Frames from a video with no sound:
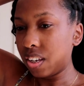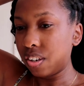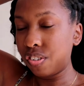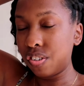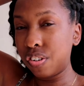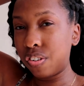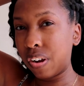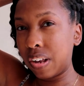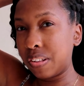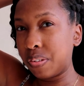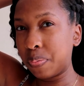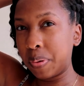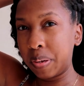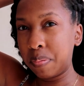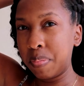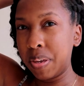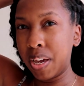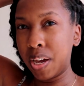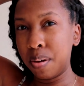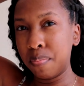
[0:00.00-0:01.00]
She tried to
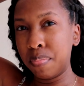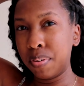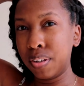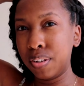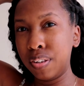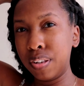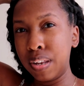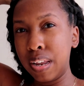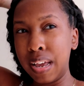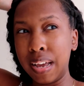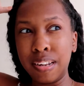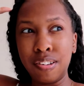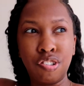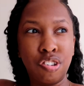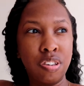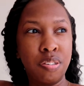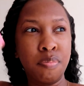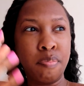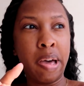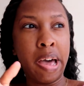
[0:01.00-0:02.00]
wake me up and
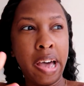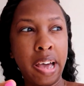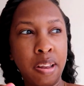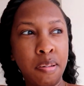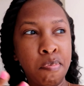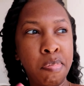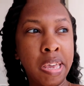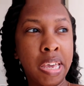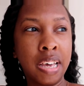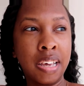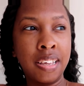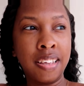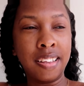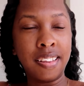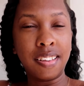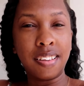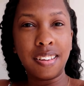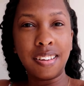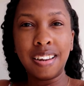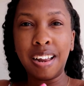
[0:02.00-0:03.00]
she's mad
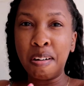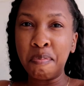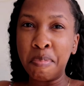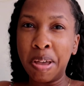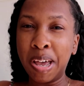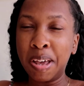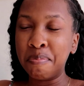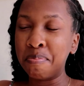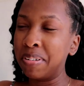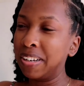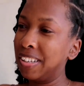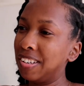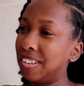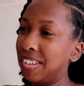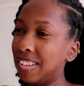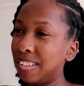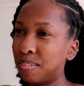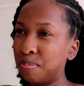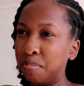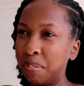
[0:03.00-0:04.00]
because, not mad, but
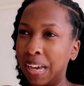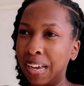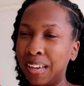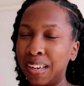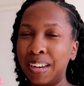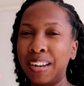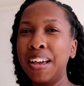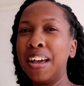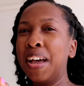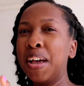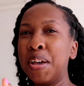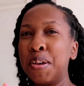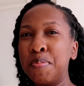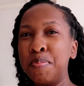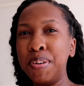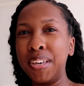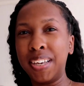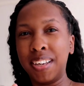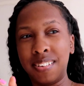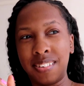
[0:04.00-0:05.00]
she's mad
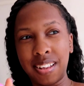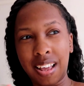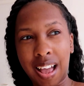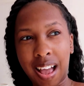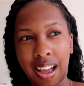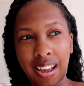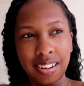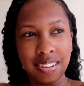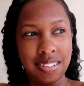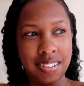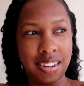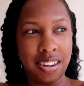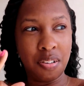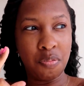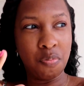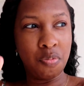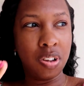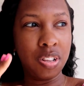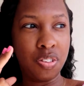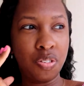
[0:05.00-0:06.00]
because I
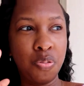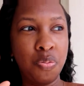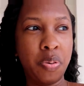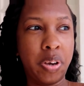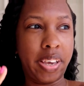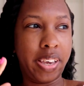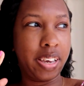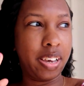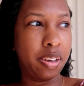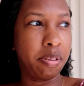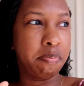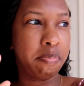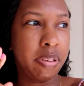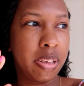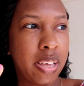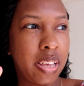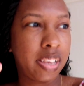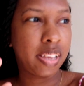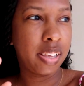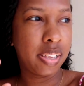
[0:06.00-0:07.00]
didn't want to wake up
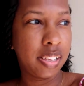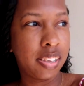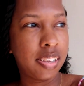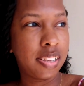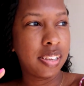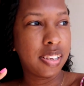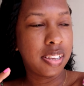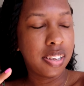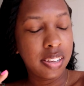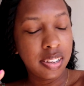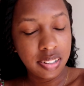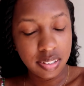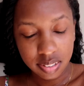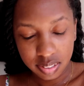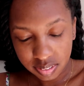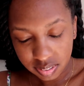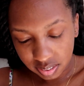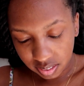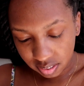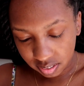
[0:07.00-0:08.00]

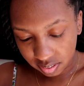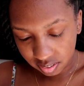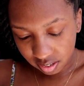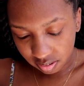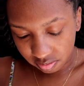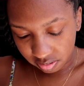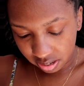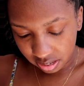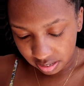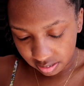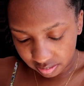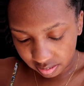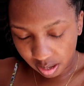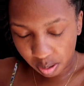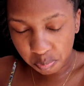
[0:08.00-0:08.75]
to see the sunrise.